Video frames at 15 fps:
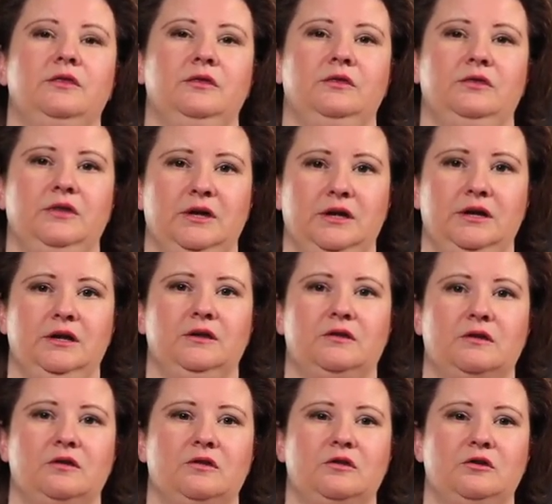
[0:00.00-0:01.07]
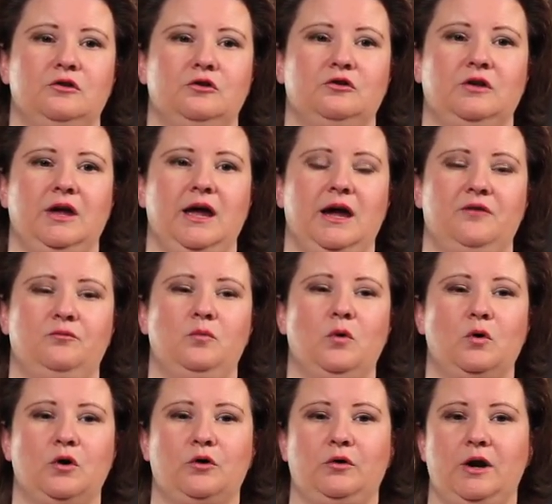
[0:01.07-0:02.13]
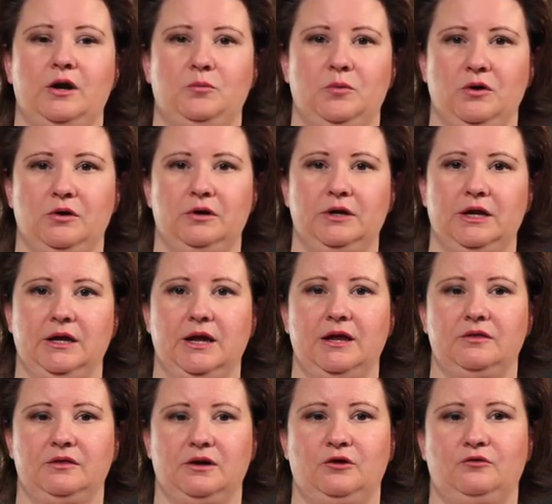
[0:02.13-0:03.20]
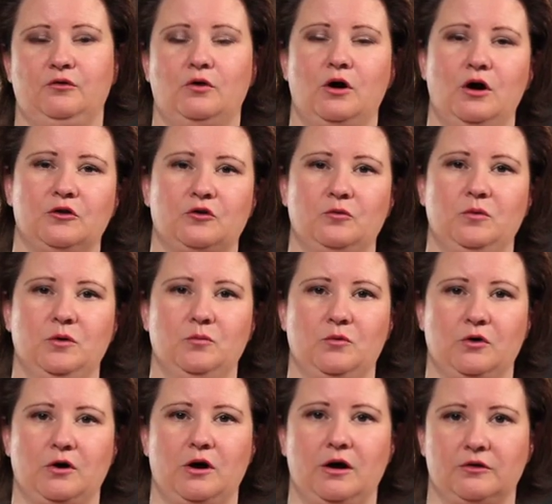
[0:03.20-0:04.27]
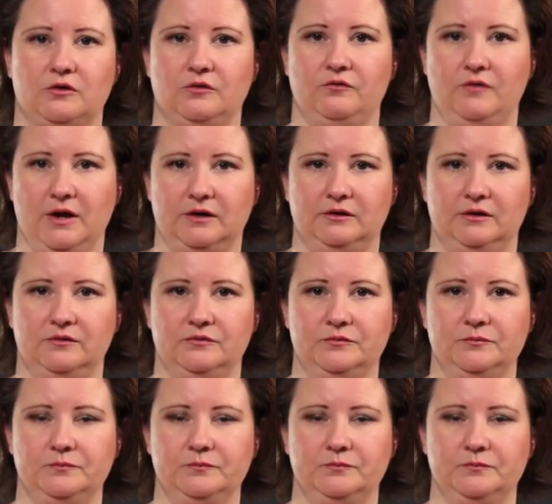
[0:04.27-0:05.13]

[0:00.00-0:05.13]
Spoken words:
then it's considered to have more credibility and therefore also be more cost effective.